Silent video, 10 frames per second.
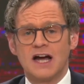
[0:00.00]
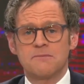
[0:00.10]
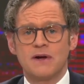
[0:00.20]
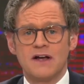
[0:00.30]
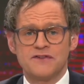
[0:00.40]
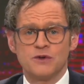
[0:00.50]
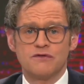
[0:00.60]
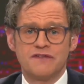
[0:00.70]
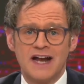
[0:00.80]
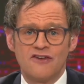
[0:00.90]
and
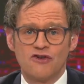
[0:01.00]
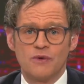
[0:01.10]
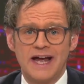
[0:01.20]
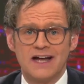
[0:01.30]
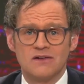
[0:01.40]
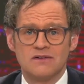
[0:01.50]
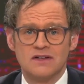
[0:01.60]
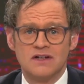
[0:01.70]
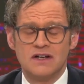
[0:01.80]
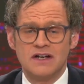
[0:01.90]
personal financial hell,